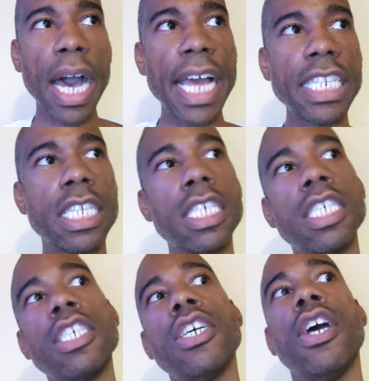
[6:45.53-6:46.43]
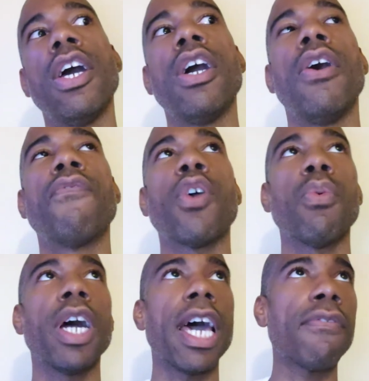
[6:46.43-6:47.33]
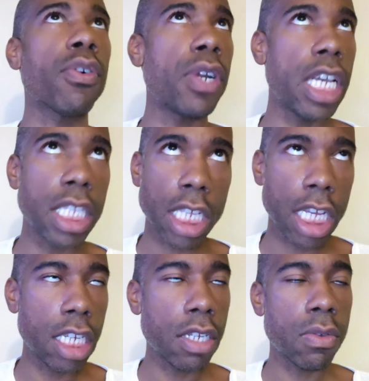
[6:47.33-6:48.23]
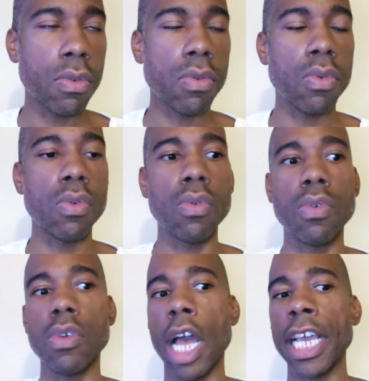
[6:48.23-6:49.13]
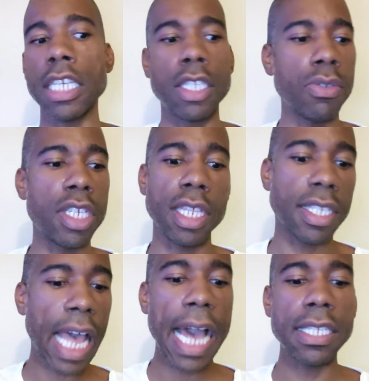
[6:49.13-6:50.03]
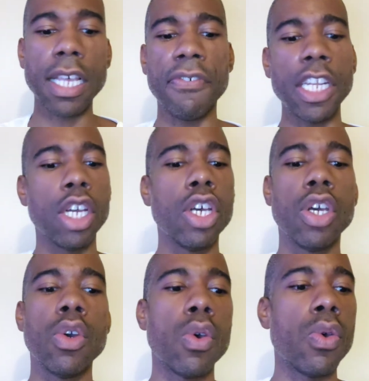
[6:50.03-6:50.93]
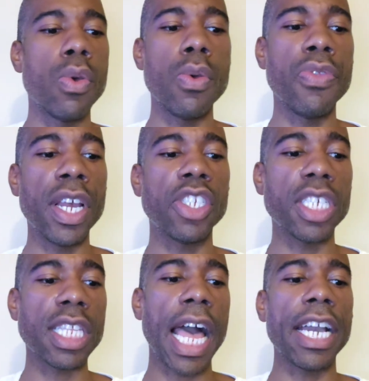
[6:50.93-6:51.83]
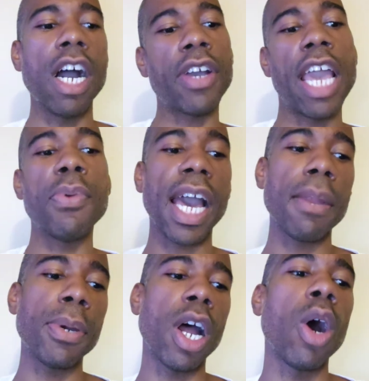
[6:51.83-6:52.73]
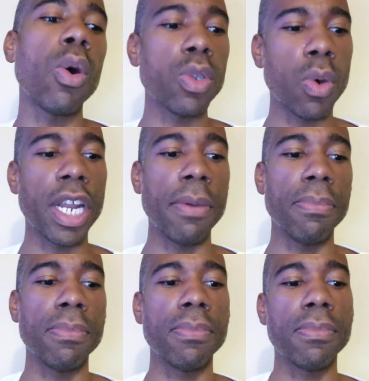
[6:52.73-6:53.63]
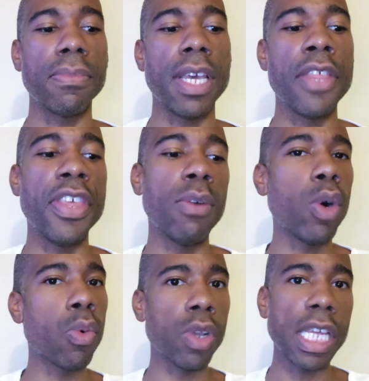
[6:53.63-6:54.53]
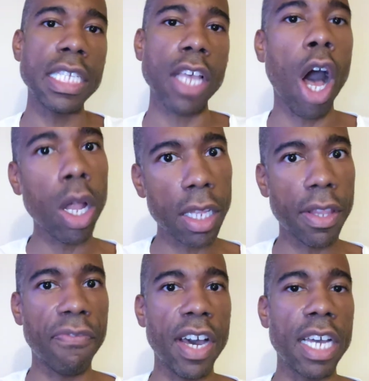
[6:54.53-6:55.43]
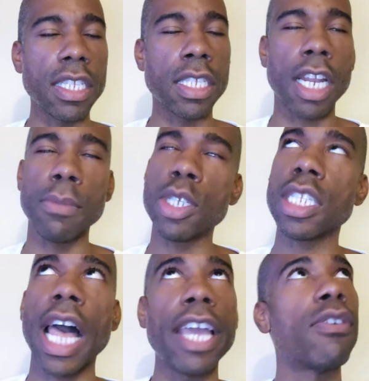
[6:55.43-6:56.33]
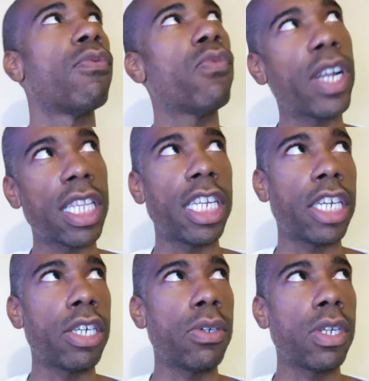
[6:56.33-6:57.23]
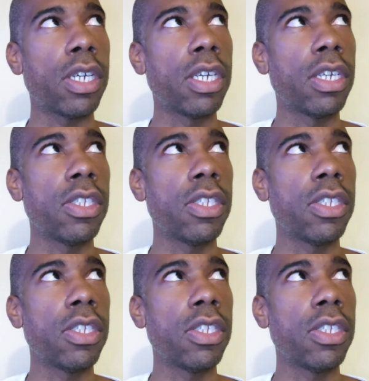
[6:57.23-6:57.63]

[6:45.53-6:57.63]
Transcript: But for whatever reason, I guess due to the size of it, they're just like, okay, we got to put a hold on it, and then we'll release all of the funds. And I'm just like, really, dude?